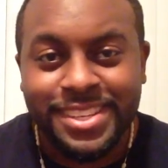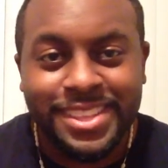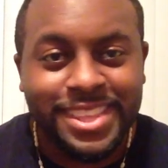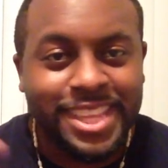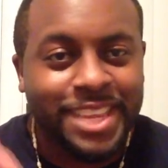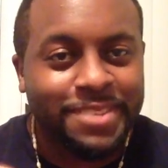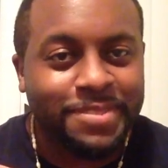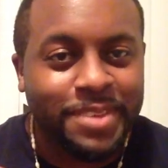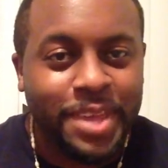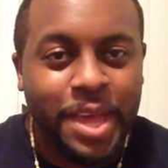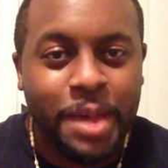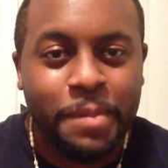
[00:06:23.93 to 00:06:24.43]

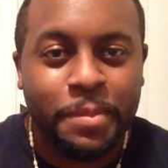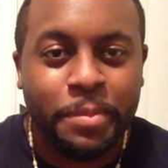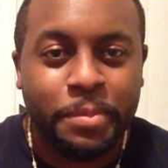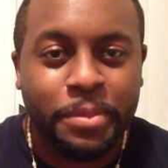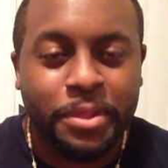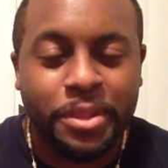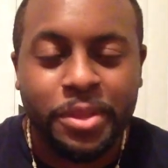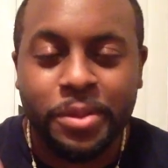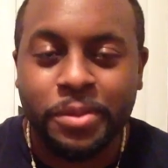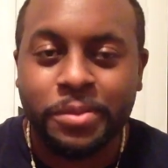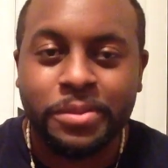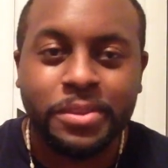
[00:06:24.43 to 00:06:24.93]
leave a comment
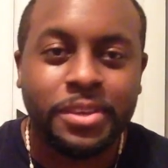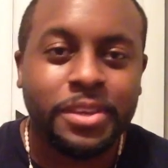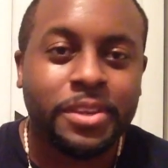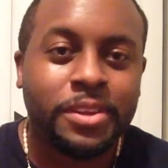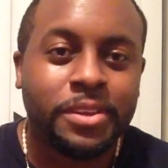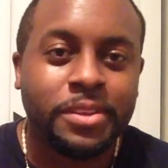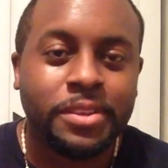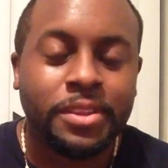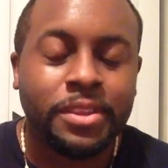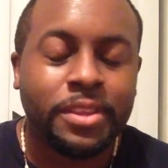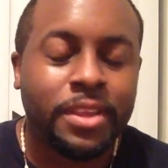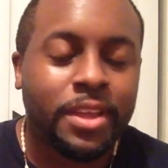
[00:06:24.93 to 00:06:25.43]
below. You
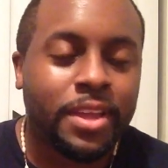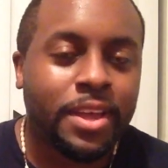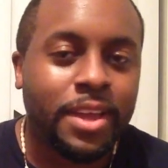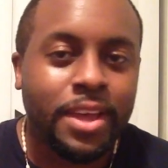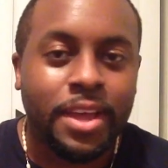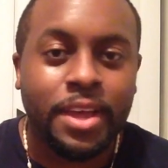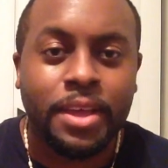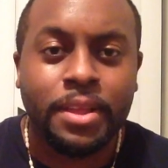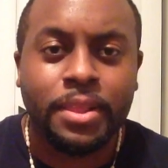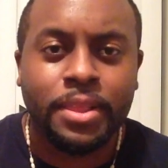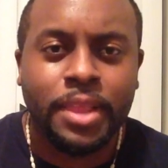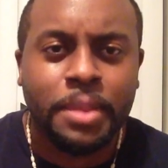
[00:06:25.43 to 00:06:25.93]
know,
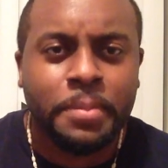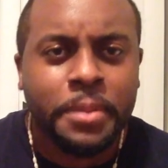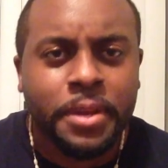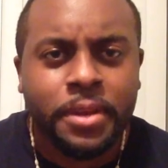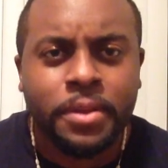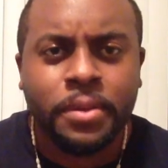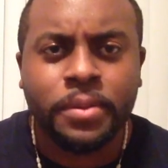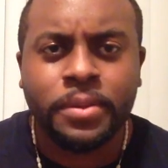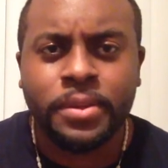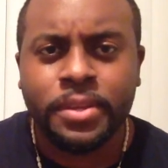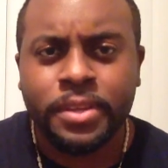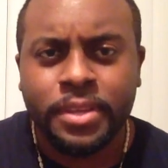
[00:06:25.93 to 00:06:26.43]
let me
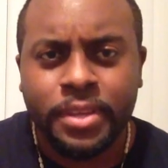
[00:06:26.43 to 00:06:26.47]
know.